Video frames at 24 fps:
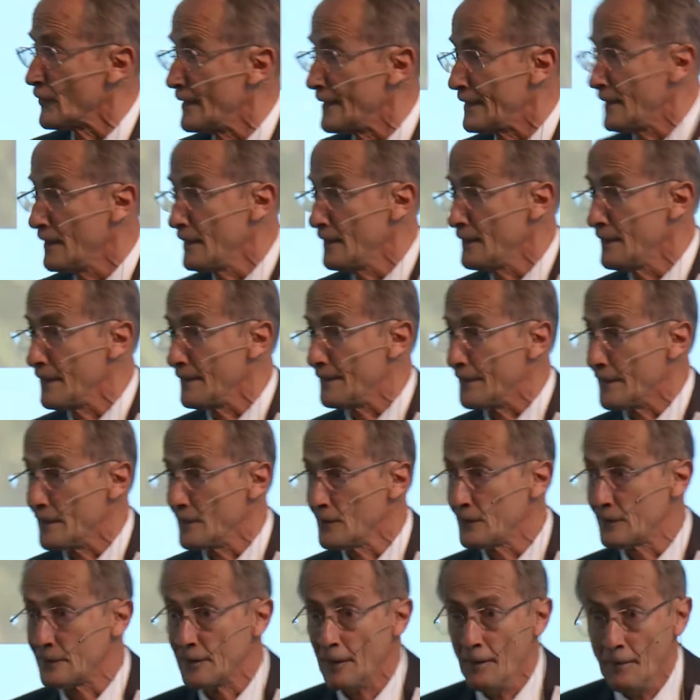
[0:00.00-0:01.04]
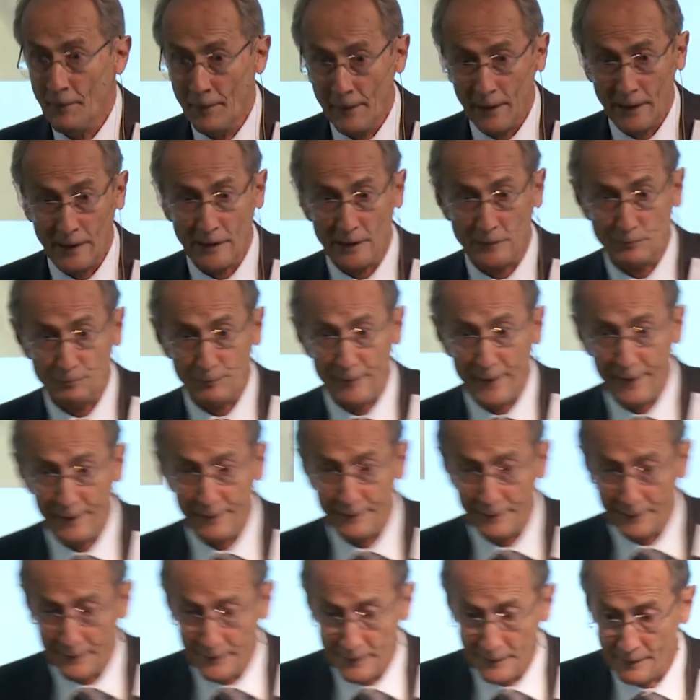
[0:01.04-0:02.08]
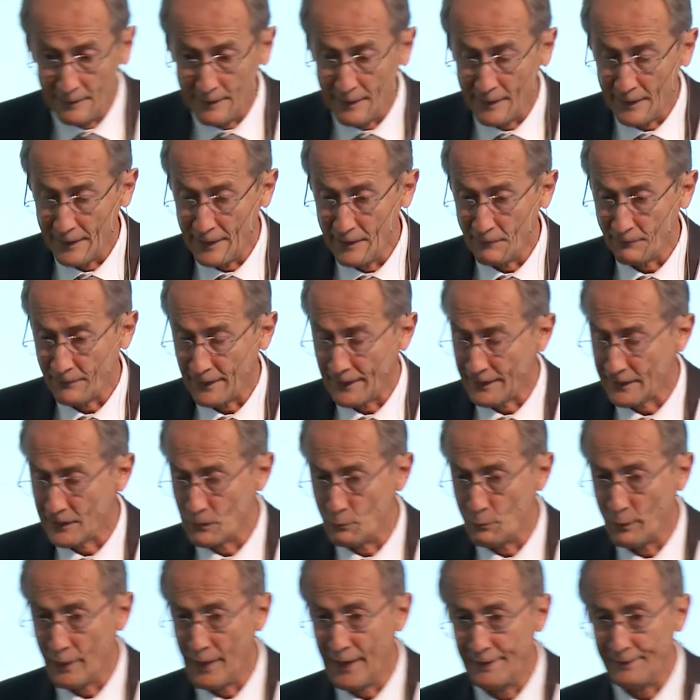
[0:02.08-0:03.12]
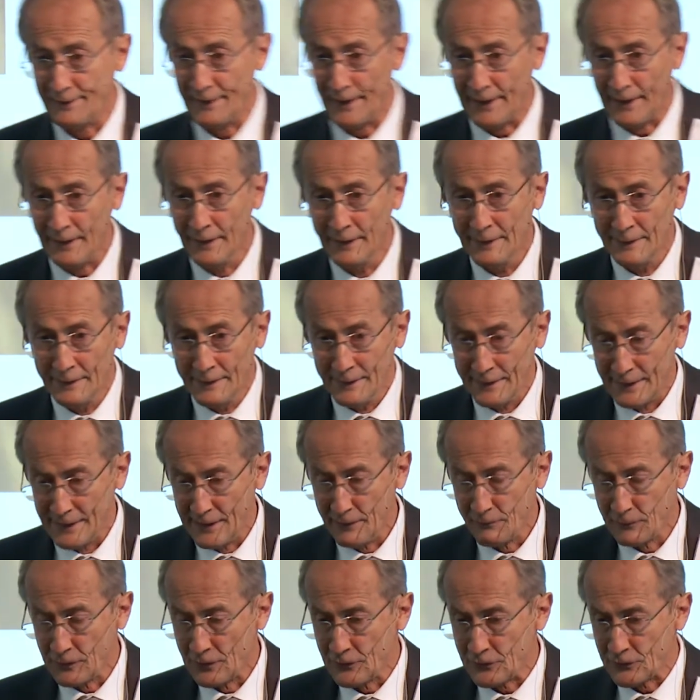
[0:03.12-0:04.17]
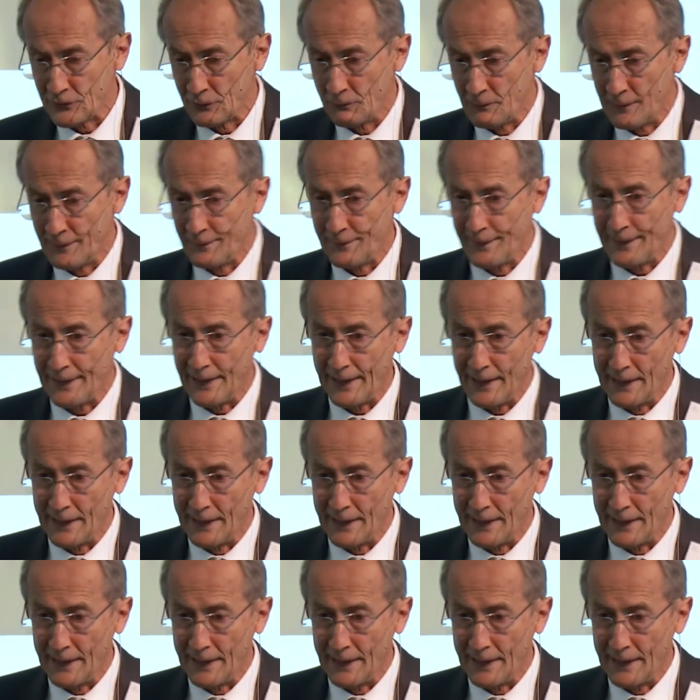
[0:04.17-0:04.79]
that did this, and if I combine the evolution with